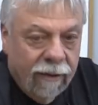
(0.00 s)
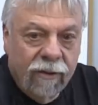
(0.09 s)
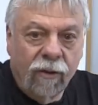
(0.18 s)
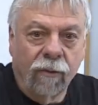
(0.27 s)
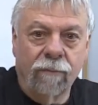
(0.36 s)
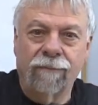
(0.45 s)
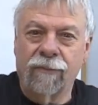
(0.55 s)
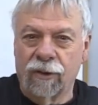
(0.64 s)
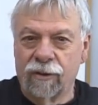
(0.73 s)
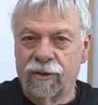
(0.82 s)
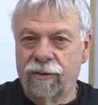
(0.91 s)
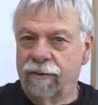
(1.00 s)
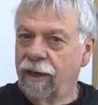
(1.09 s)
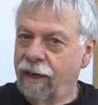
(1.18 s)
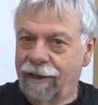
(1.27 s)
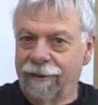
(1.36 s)
So there's,
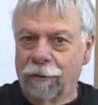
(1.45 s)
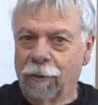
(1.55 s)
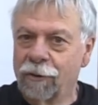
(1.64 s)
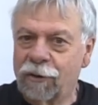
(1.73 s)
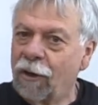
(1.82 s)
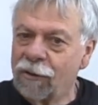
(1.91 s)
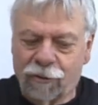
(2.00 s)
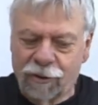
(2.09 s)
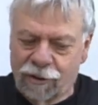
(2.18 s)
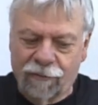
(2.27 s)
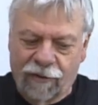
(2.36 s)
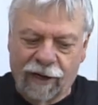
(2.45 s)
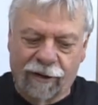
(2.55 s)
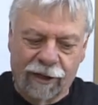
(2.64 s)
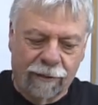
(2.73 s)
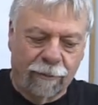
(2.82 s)
you know, there's all sorts of
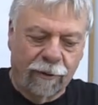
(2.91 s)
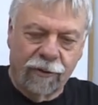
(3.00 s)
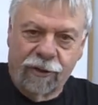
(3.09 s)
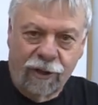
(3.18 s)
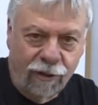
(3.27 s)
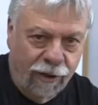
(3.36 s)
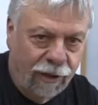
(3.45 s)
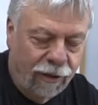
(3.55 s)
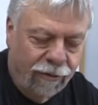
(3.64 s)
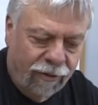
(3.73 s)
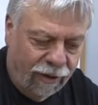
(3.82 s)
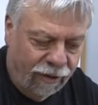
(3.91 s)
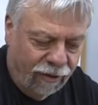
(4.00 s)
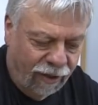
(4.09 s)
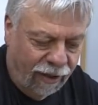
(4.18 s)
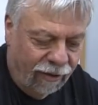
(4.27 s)
variables that you can use
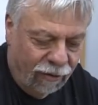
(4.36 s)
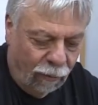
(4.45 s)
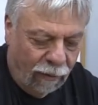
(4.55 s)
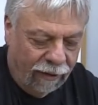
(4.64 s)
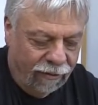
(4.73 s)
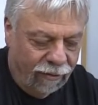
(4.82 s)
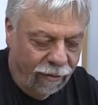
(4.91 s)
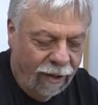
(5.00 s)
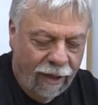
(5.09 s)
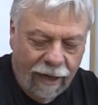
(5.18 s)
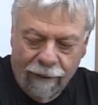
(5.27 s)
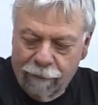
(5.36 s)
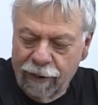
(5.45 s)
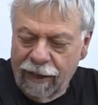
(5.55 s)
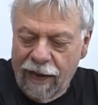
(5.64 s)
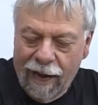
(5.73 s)
these things with. So I'm
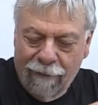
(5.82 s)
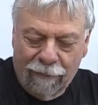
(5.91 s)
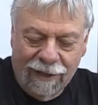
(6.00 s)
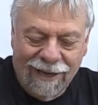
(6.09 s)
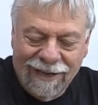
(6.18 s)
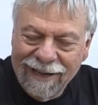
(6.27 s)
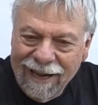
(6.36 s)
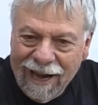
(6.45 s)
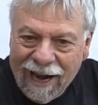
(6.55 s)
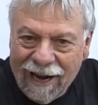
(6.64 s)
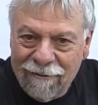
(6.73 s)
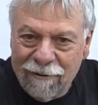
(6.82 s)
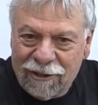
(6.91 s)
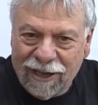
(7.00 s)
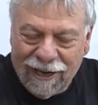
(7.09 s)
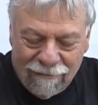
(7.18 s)
pretty happy. I
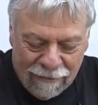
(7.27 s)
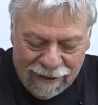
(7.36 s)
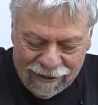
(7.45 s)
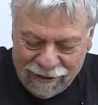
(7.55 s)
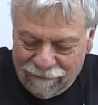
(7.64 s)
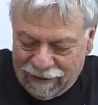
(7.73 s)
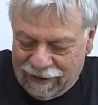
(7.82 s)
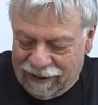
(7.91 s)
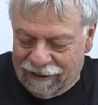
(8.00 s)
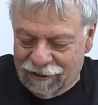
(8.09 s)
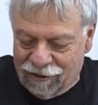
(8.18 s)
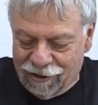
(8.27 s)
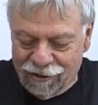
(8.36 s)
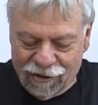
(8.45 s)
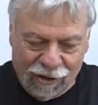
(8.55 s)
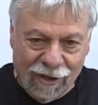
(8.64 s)
wish I'd have made something like this
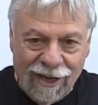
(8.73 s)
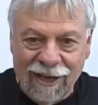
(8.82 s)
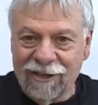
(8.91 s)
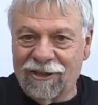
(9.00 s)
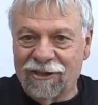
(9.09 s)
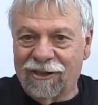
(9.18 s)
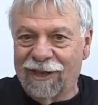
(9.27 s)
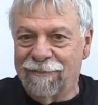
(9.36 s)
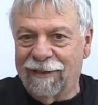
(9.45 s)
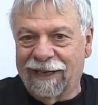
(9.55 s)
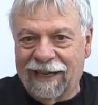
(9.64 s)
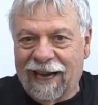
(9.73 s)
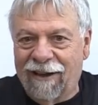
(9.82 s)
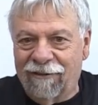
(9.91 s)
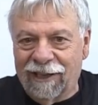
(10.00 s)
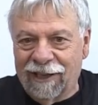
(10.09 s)
years ago. This is going to be like
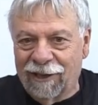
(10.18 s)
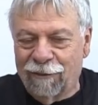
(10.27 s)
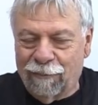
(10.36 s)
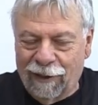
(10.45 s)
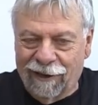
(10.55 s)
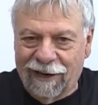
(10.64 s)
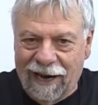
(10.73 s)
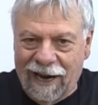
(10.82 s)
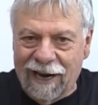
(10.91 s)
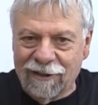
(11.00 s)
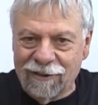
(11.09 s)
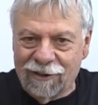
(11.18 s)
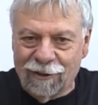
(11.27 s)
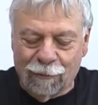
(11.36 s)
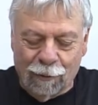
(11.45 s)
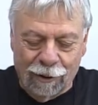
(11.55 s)
having another pair of hands
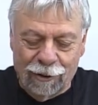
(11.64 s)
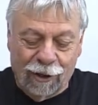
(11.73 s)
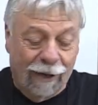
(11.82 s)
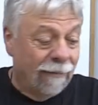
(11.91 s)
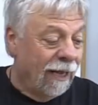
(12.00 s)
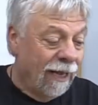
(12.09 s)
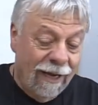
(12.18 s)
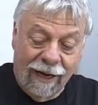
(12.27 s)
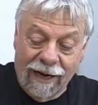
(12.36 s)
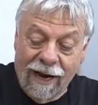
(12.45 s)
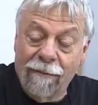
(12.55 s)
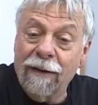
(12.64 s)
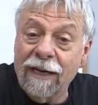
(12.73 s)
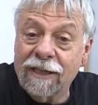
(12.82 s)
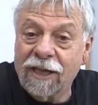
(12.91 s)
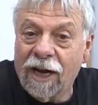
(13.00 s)
in the workshop. And how
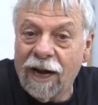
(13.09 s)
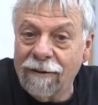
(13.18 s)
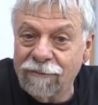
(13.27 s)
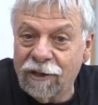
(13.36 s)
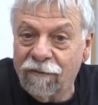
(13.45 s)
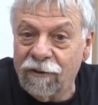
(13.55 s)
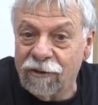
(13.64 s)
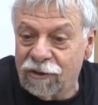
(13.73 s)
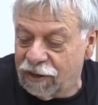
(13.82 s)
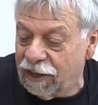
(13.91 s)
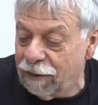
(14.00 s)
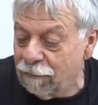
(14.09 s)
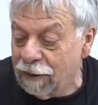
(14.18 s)
many times have you seen